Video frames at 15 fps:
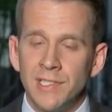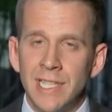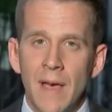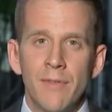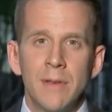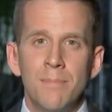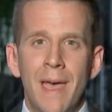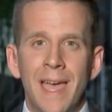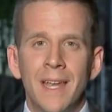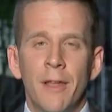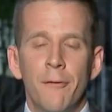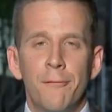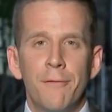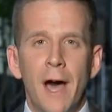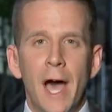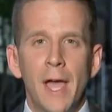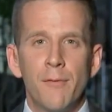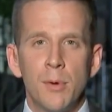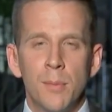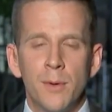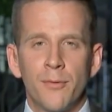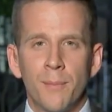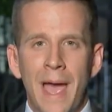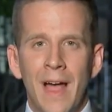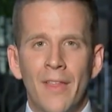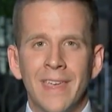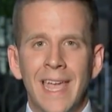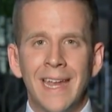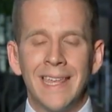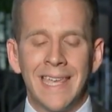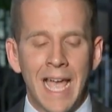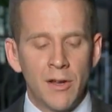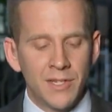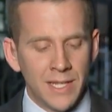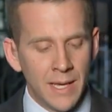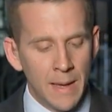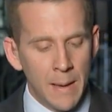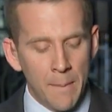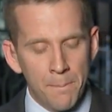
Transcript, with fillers: seven men, five women from Allegheny County,